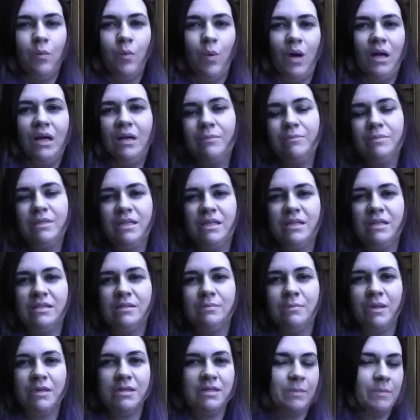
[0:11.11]
and welcome to
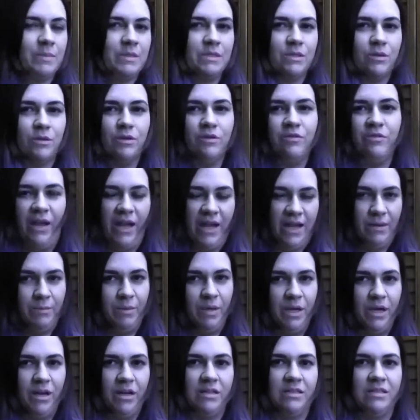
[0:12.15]
this month's episode of
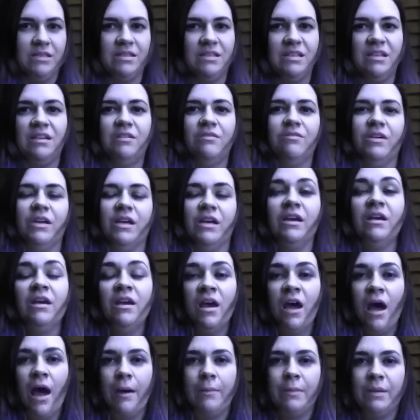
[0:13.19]
AnimeCons TV.
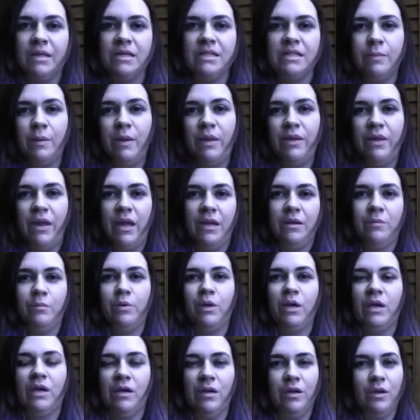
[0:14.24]
I'm Elizabeth and I'm
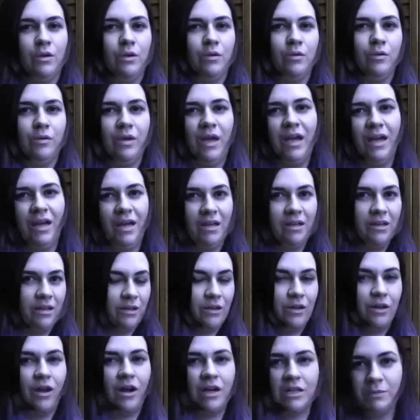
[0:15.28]
bringing you yet
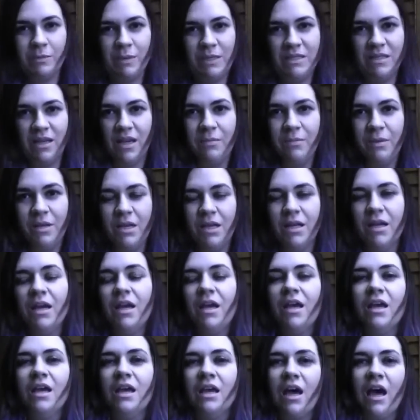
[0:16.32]
another cosplay segment.
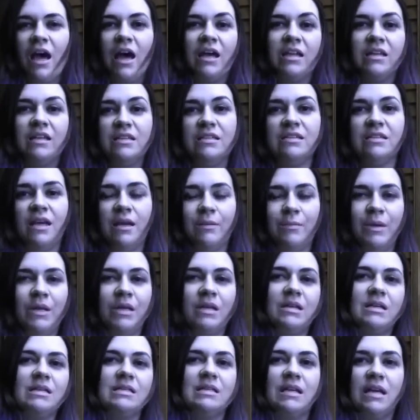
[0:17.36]
This
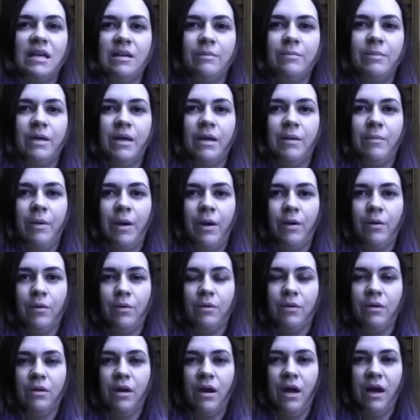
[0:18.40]
segment is going to be
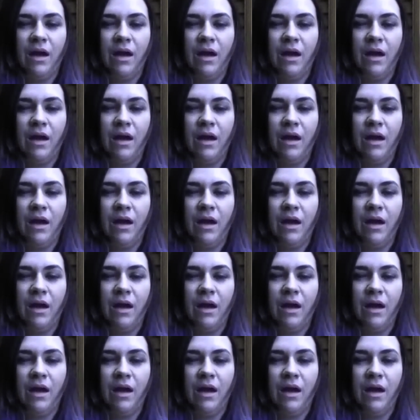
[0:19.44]
about